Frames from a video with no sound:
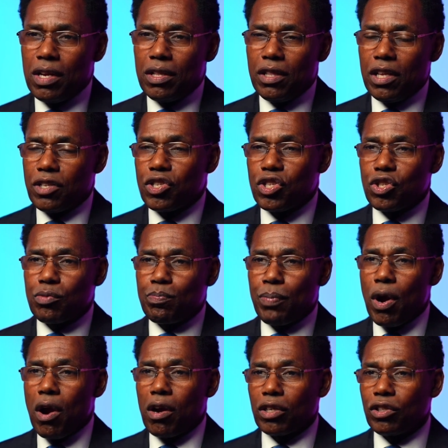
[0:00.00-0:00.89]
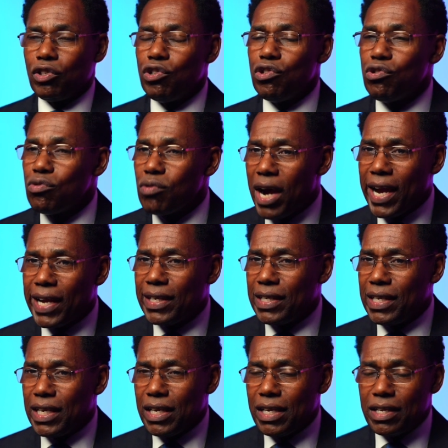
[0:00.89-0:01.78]
that spark new
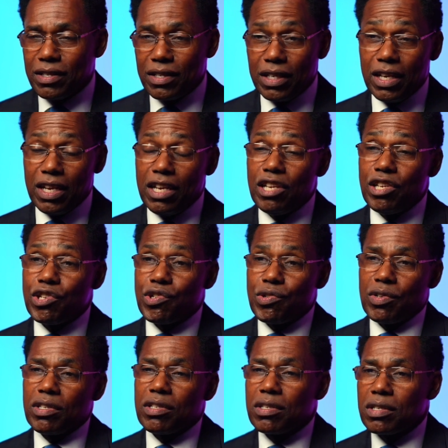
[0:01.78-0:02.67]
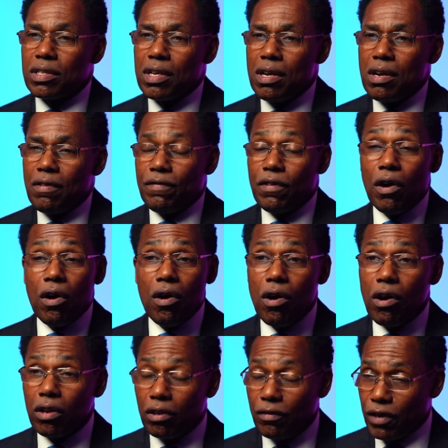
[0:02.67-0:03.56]
ideas and interests for
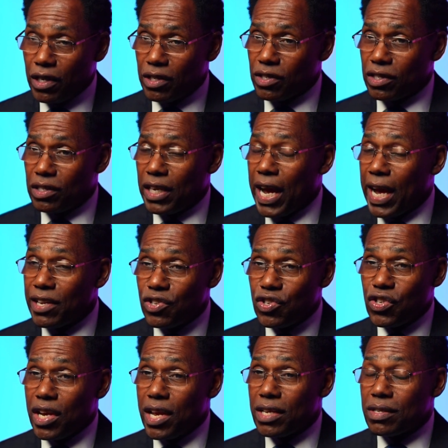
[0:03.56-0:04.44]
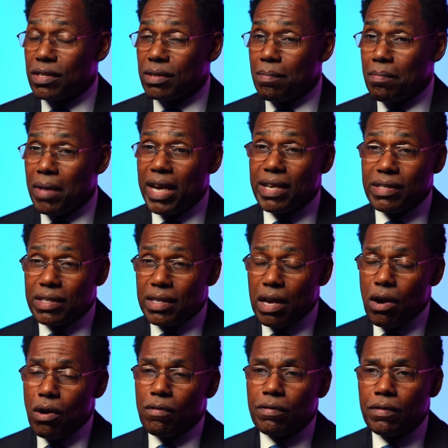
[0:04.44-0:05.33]
all of us, not just
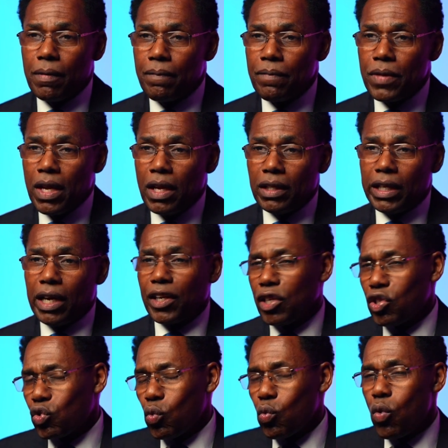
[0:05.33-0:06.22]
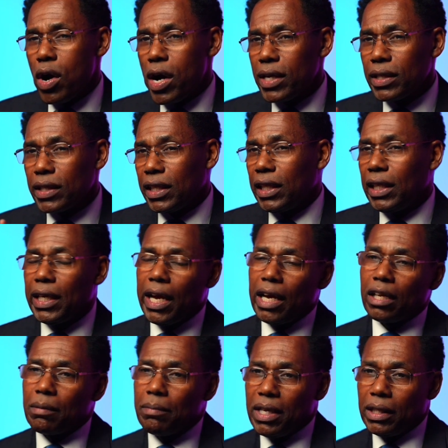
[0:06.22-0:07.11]
myself. Now, there's one key
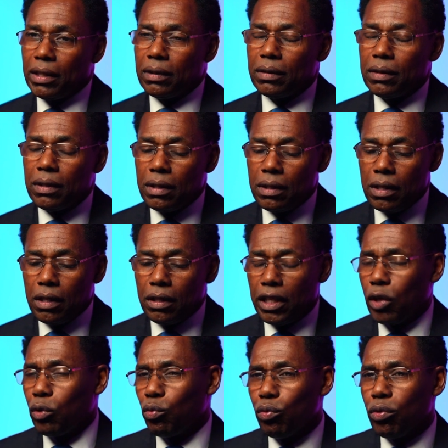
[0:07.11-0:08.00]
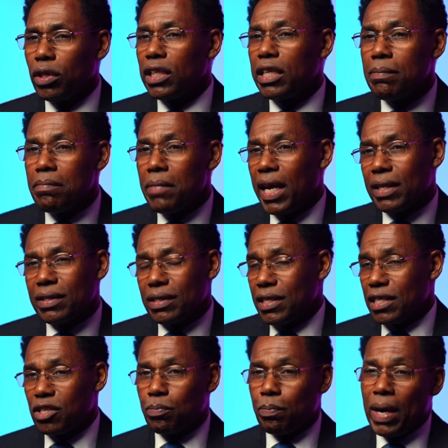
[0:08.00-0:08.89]
element that really makes
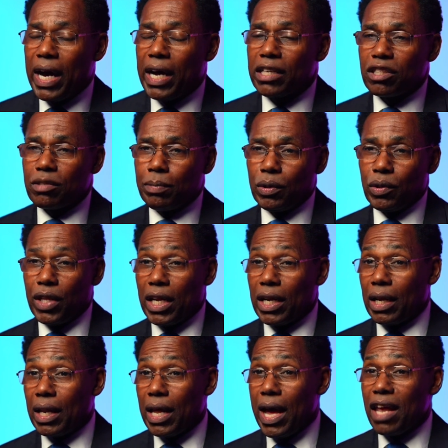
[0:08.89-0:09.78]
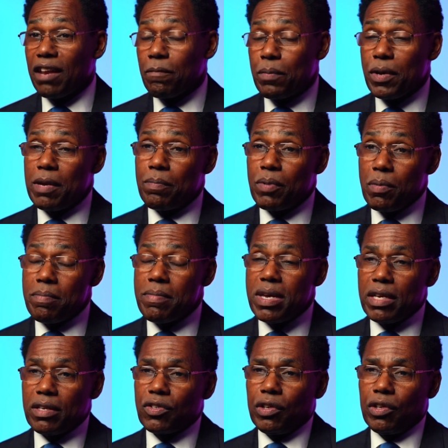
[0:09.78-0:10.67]
this possible that a lot of people
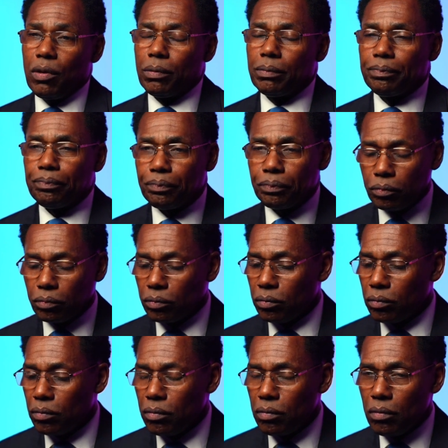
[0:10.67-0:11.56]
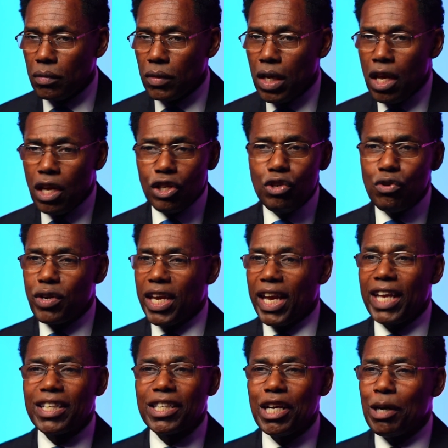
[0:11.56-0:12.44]
miss, though. You
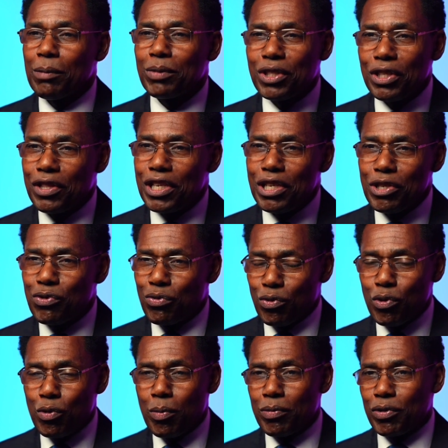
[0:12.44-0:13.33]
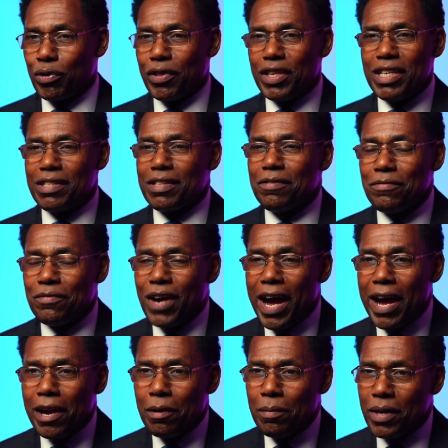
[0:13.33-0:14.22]
can't come to these rooms or these
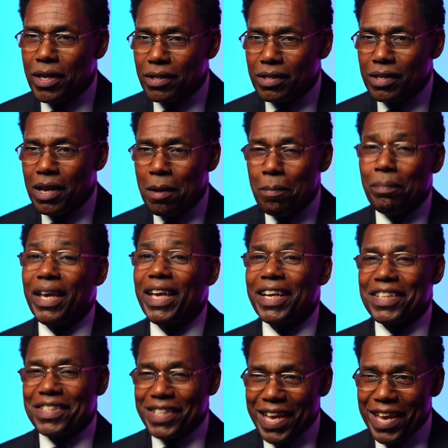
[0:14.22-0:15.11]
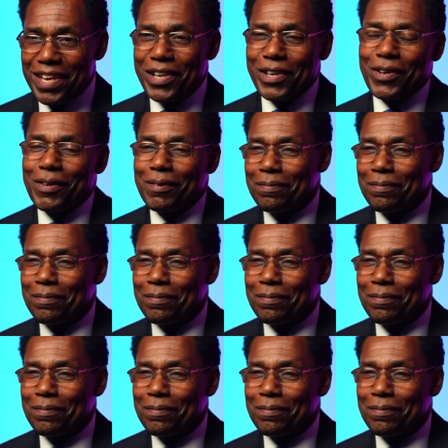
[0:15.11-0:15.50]
environments being a taker.